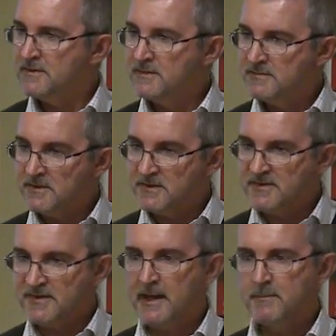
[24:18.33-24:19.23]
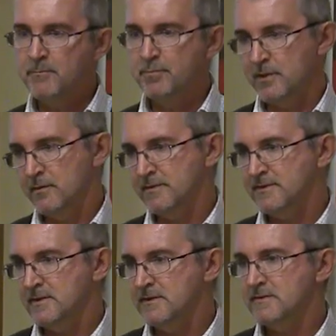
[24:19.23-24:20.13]
and these are the same
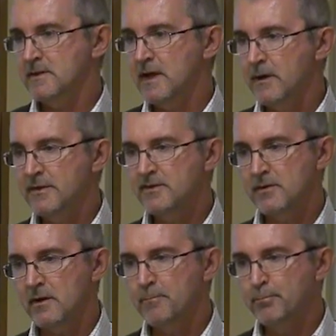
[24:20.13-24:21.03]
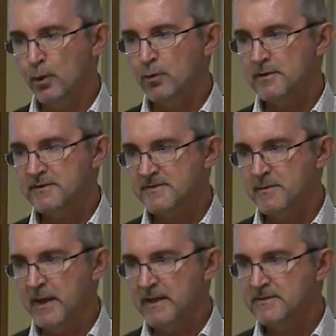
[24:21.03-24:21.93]
impurities that go into a Portland
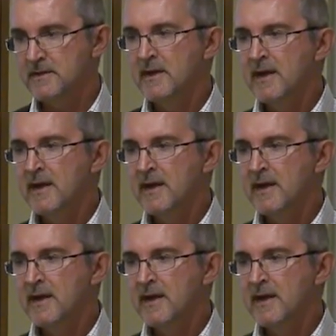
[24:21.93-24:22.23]
cement,